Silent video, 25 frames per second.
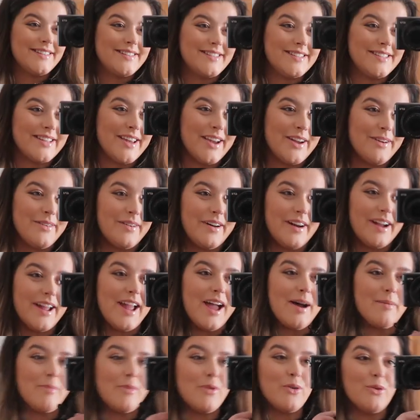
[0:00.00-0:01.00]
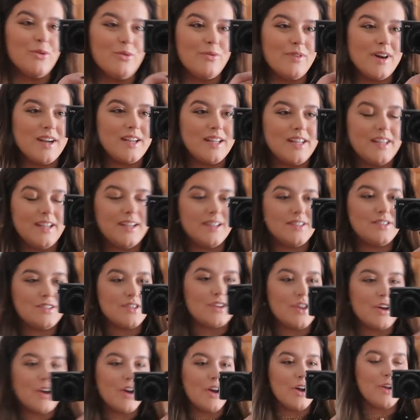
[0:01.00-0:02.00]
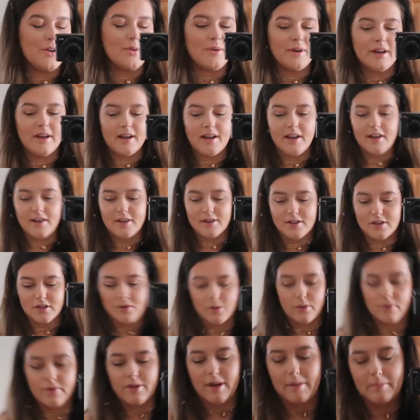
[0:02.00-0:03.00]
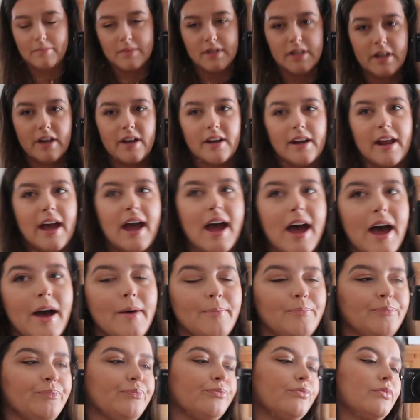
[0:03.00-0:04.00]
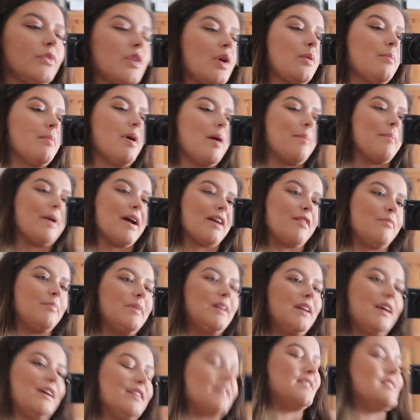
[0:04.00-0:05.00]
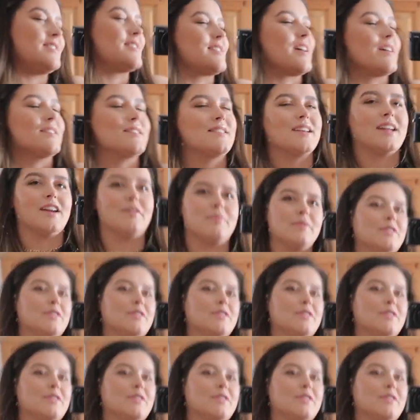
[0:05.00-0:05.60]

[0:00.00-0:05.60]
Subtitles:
So I am all ready to go to Northampton. Me and Meg have been like discussing, and I've